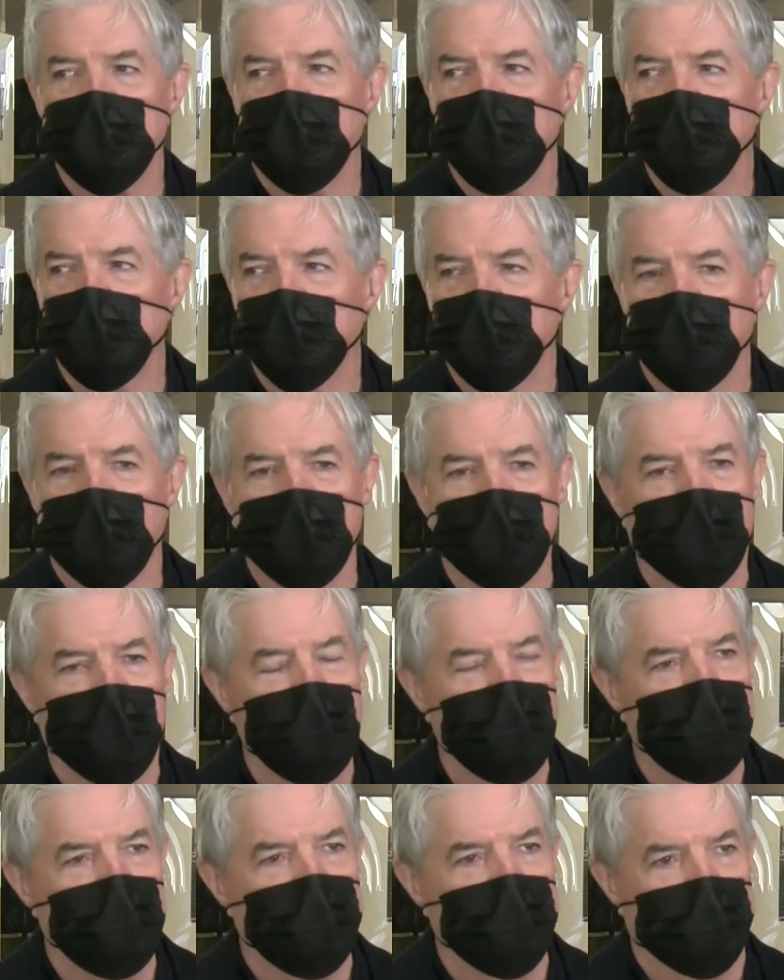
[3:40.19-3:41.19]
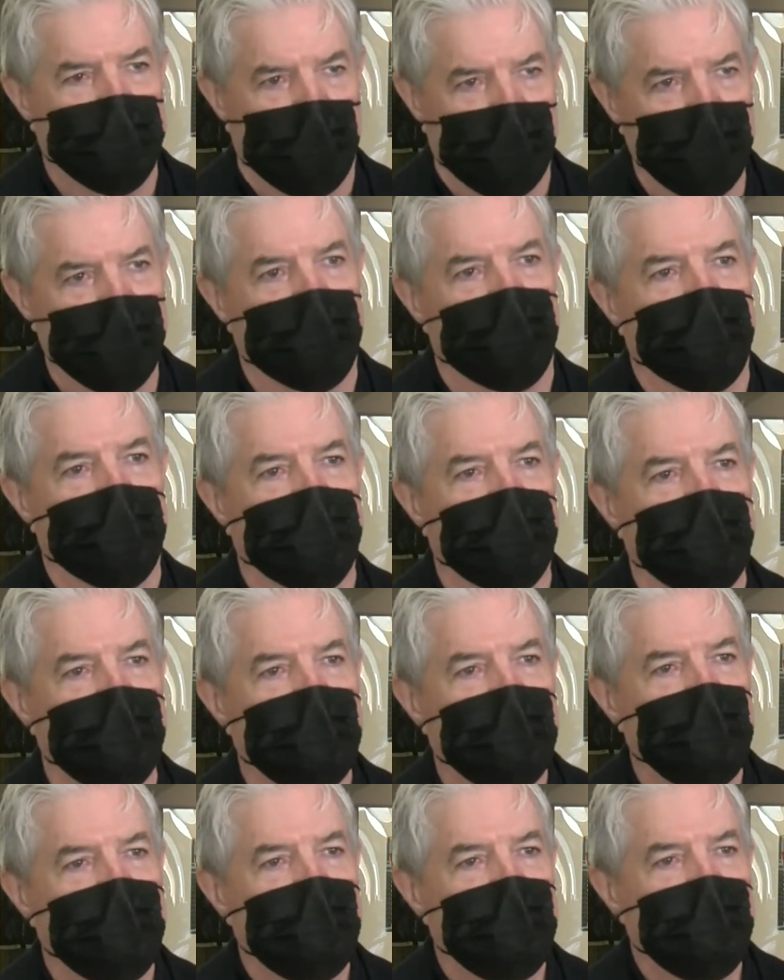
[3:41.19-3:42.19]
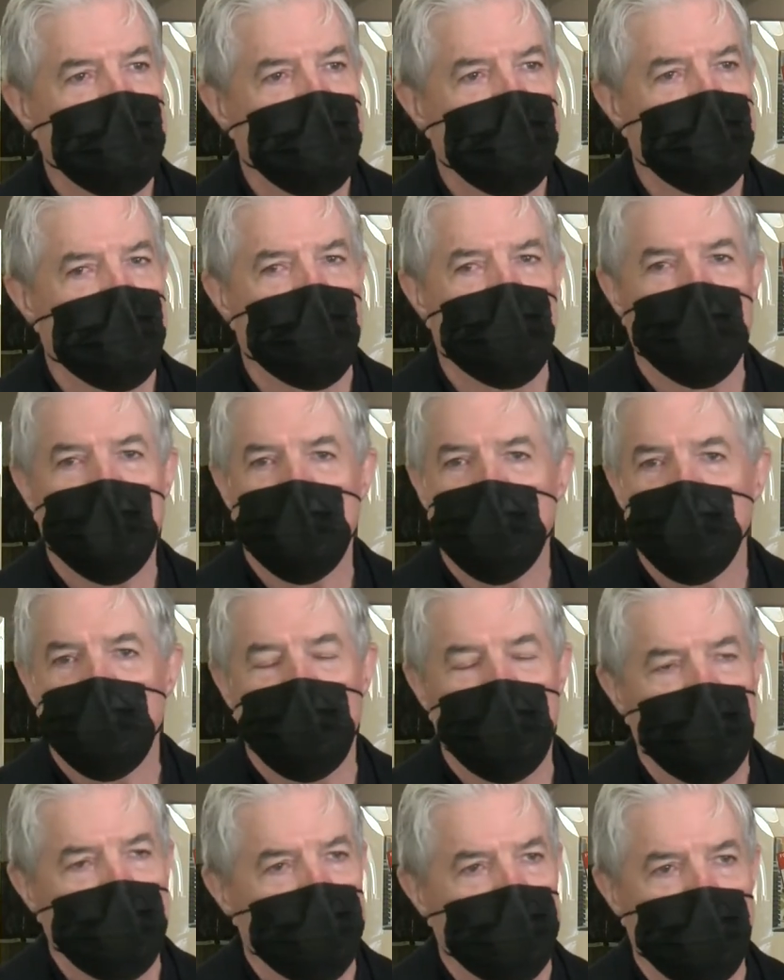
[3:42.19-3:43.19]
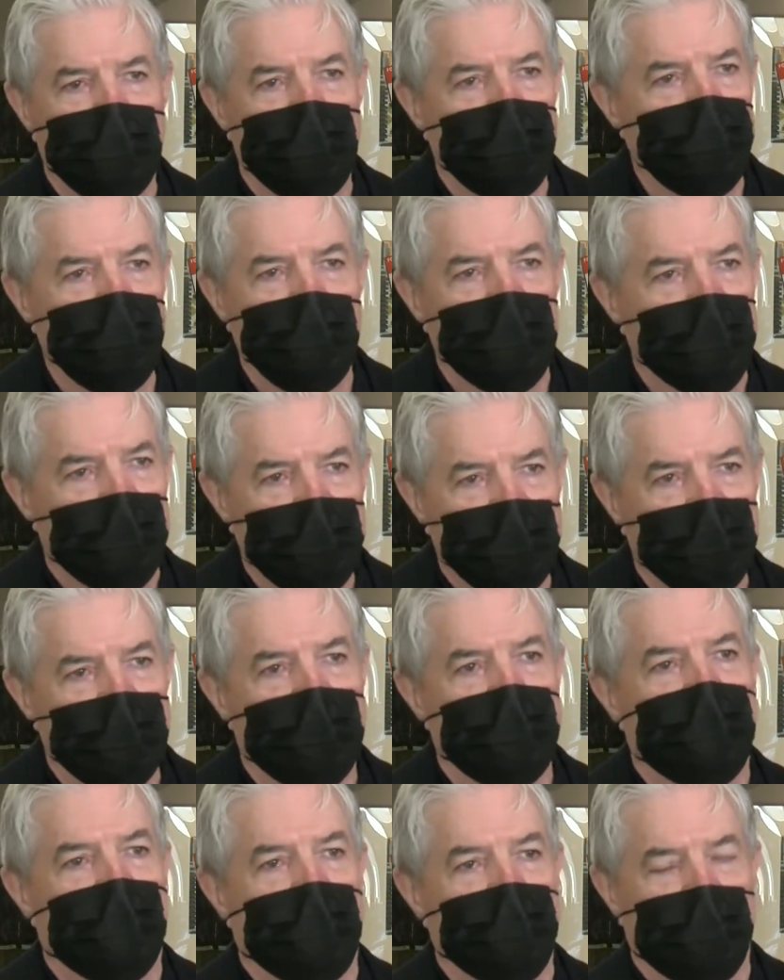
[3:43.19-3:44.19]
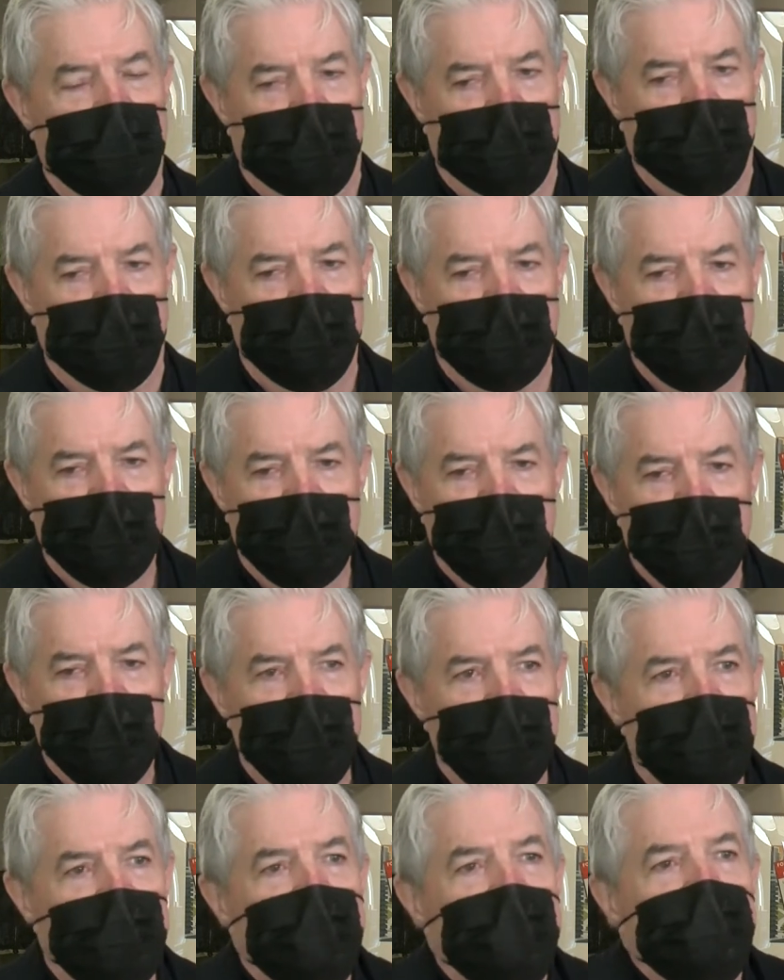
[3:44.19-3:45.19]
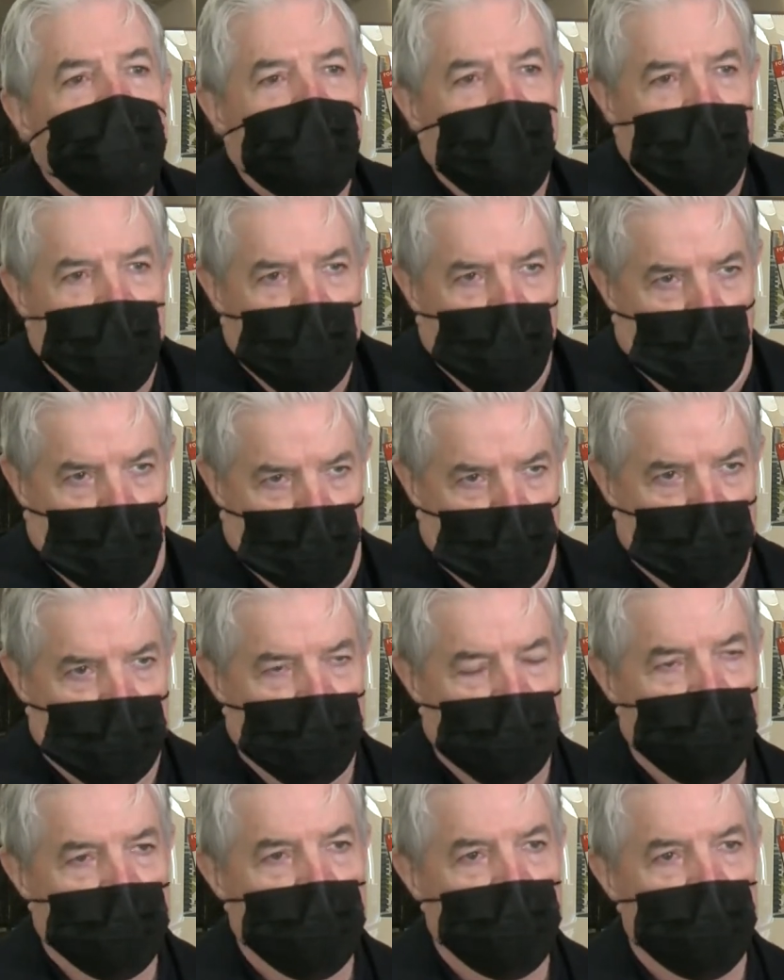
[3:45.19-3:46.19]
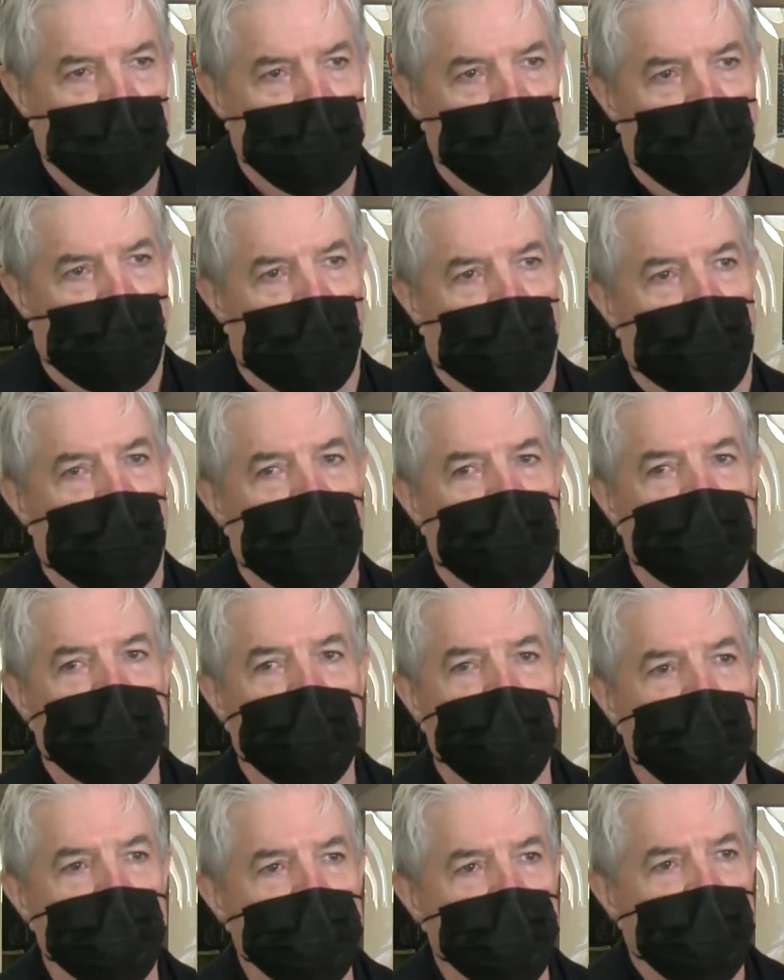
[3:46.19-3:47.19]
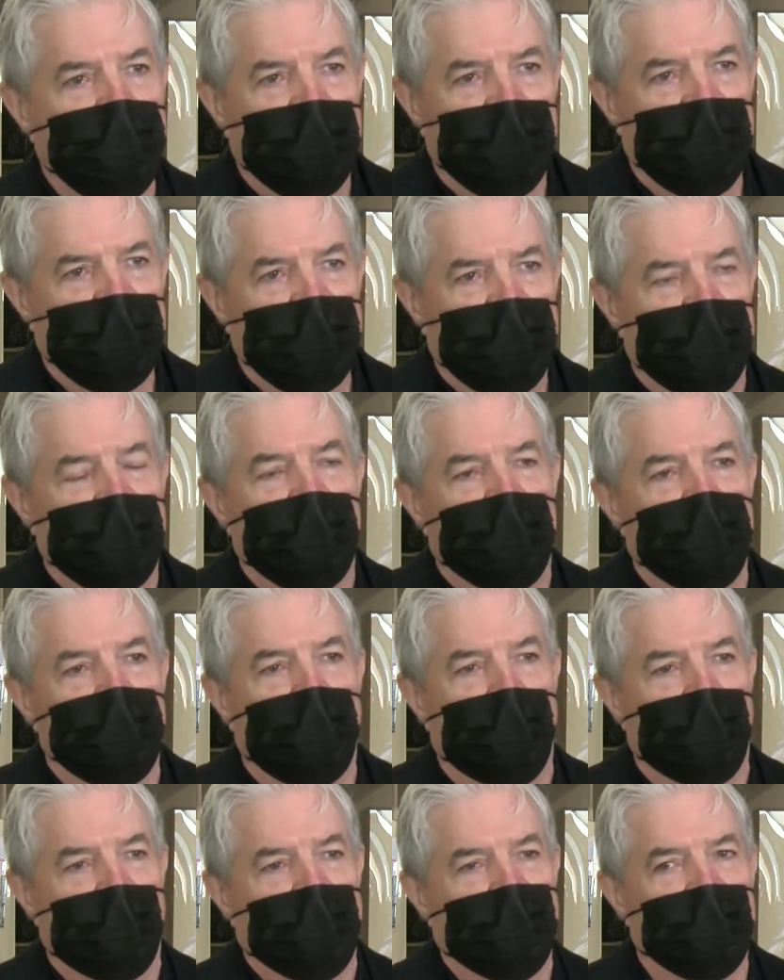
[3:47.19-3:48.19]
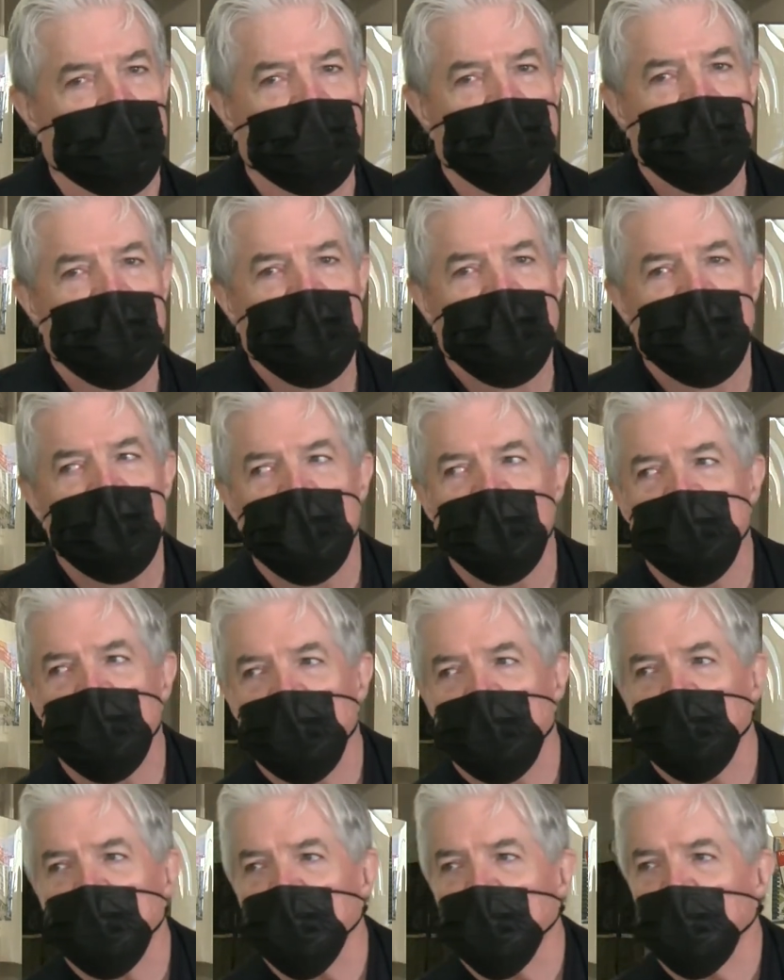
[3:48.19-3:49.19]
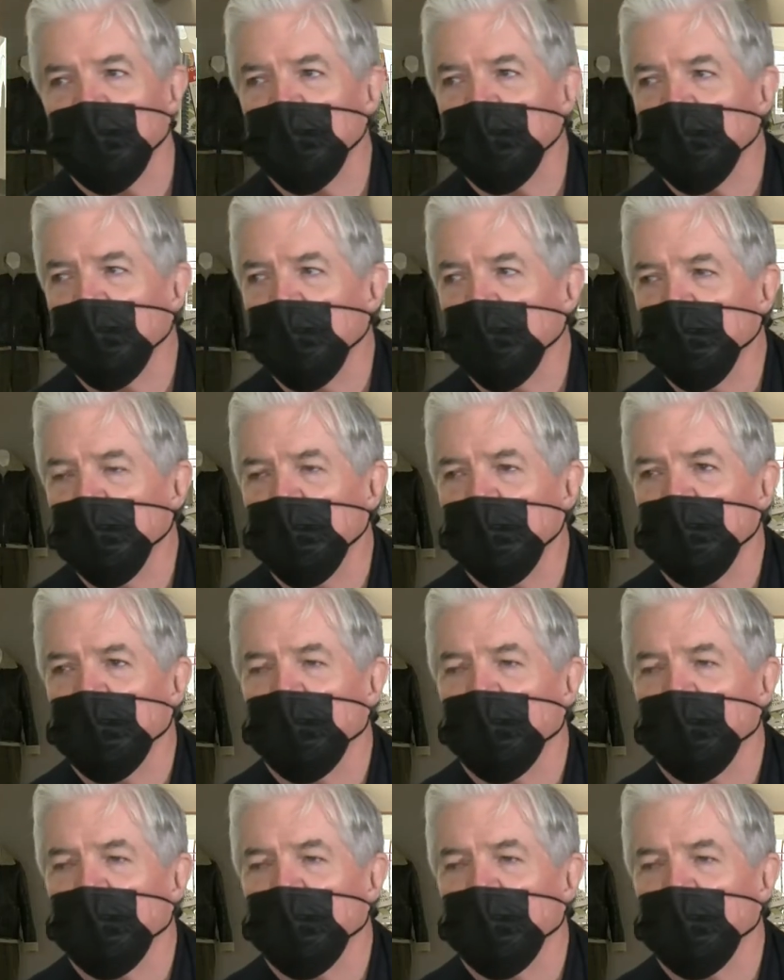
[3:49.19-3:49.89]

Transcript: a company called A.B. Zuckert. I knew nothing about them. And they made raincoats in the war, which were very, very important. There was a little company